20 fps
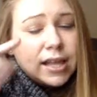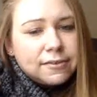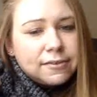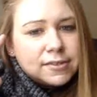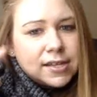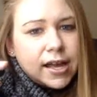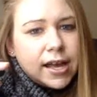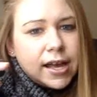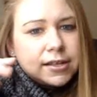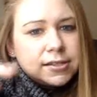
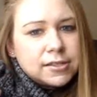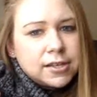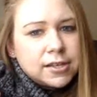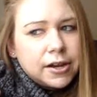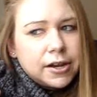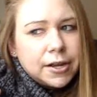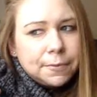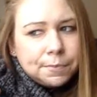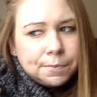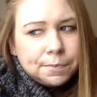left side,
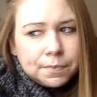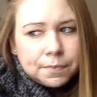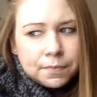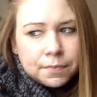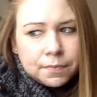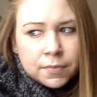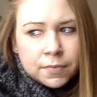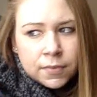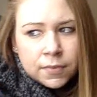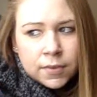sorry.
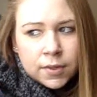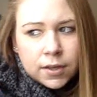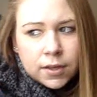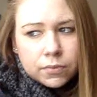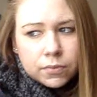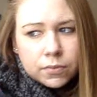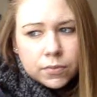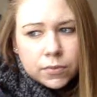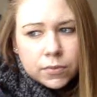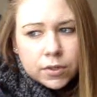
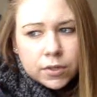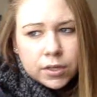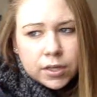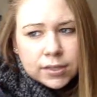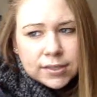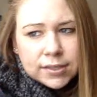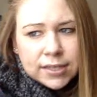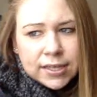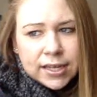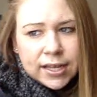
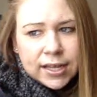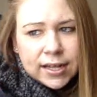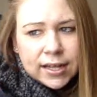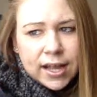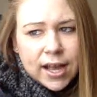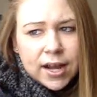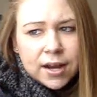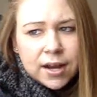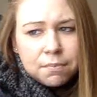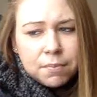Because he had a
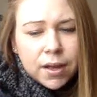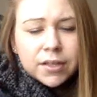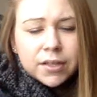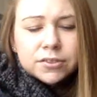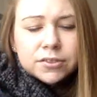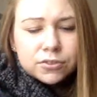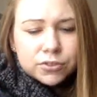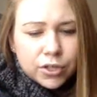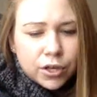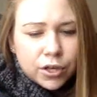lot of
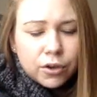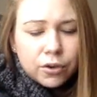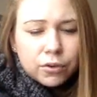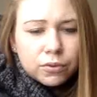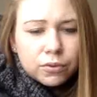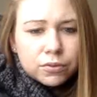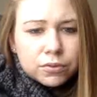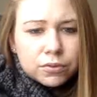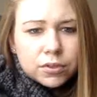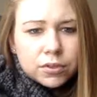muscle
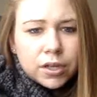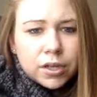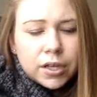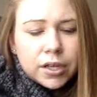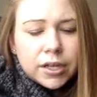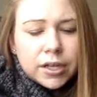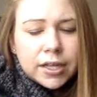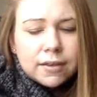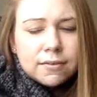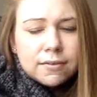tone,
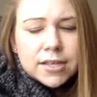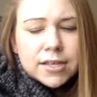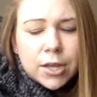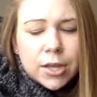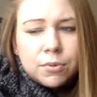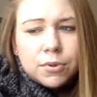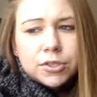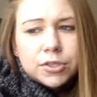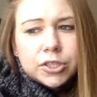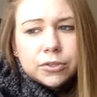and he was
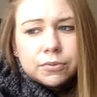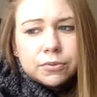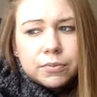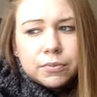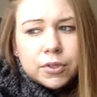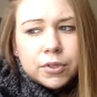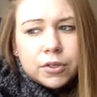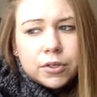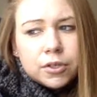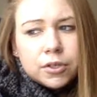able to
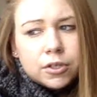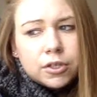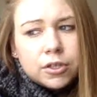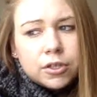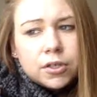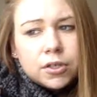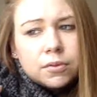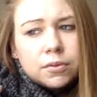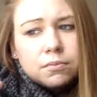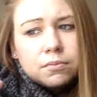
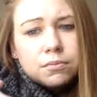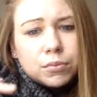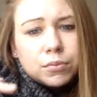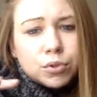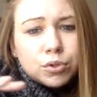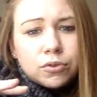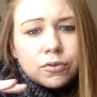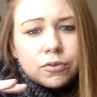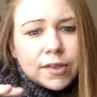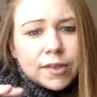
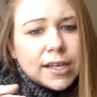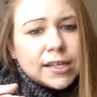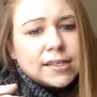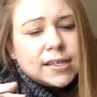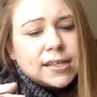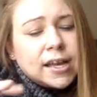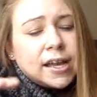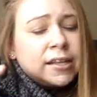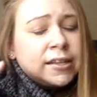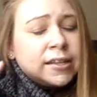move
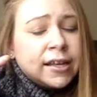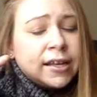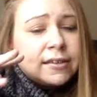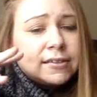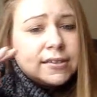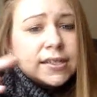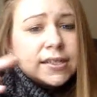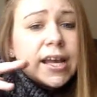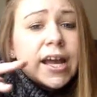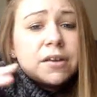that side.
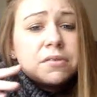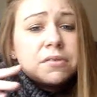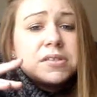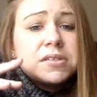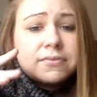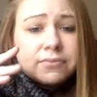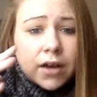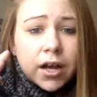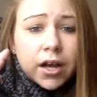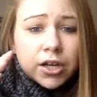That side
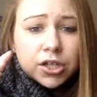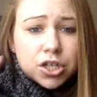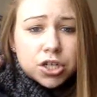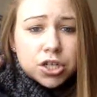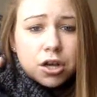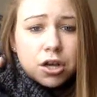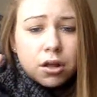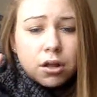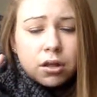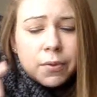was
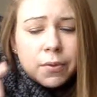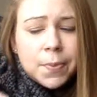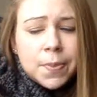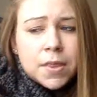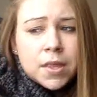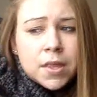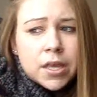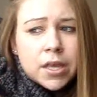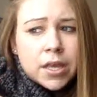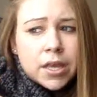functional.
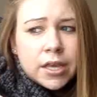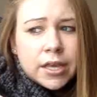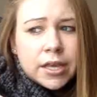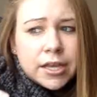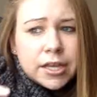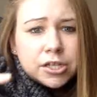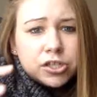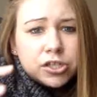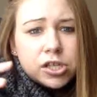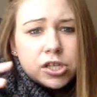
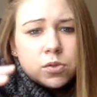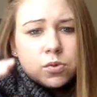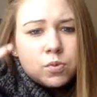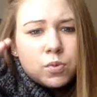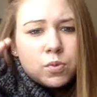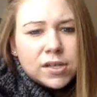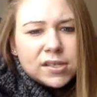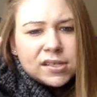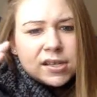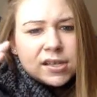He just
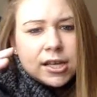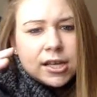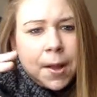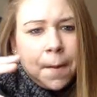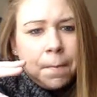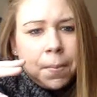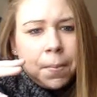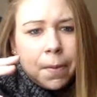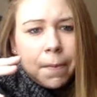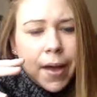wasn't
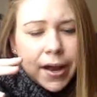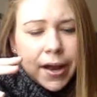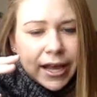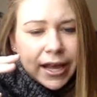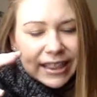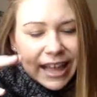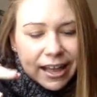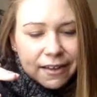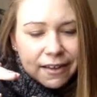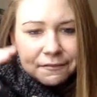
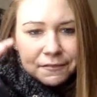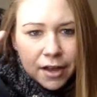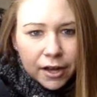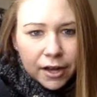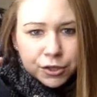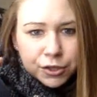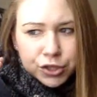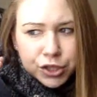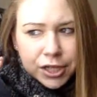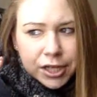implementing that
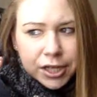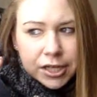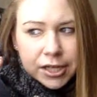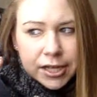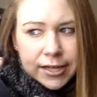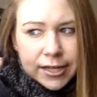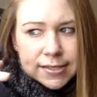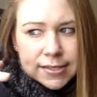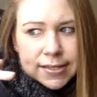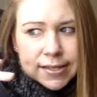
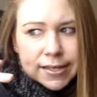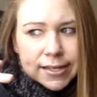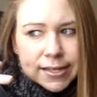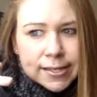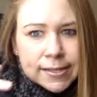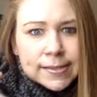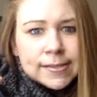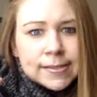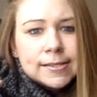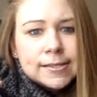function into
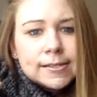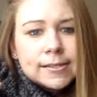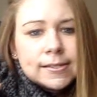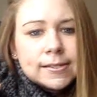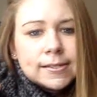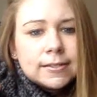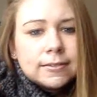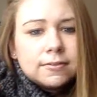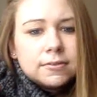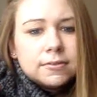his,
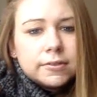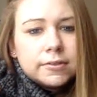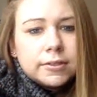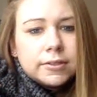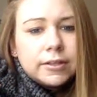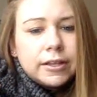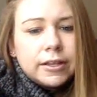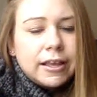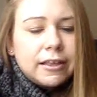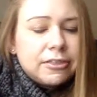
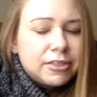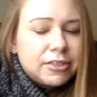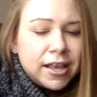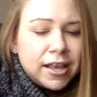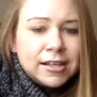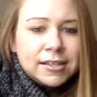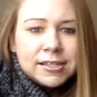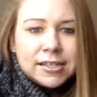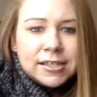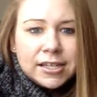like,
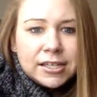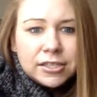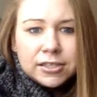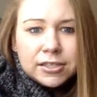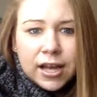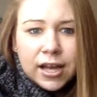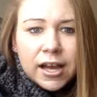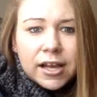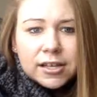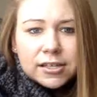things he
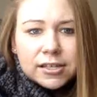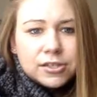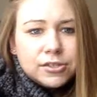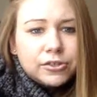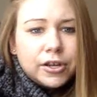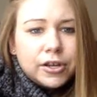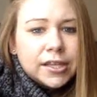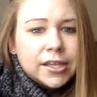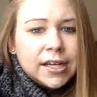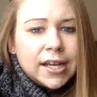
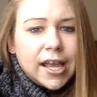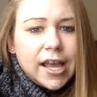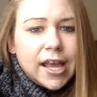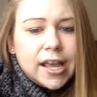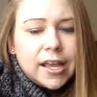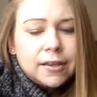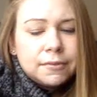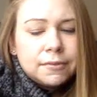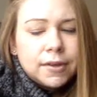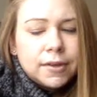does during the
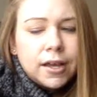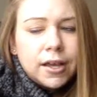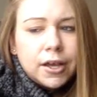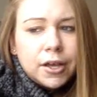day.